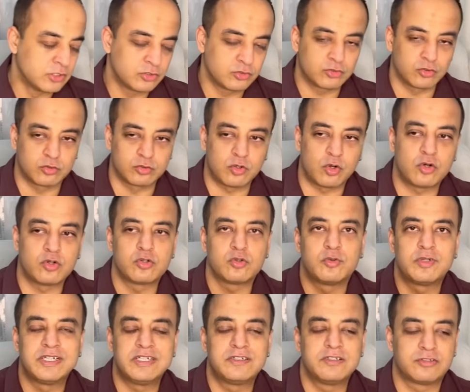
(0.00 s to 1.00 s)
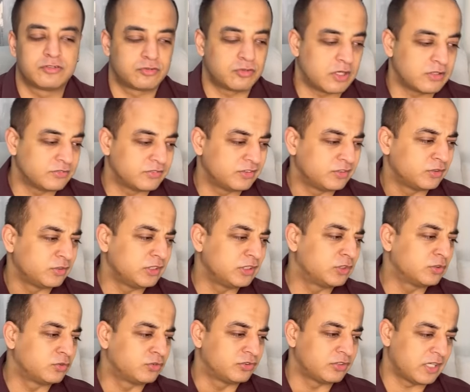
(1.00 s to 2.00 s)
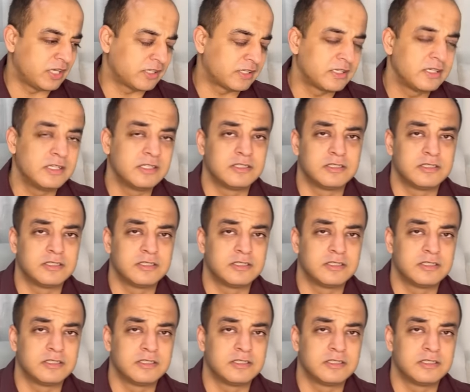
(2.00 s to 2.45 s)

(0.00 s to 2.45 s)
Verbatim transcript: So in order to read this transit, you need to check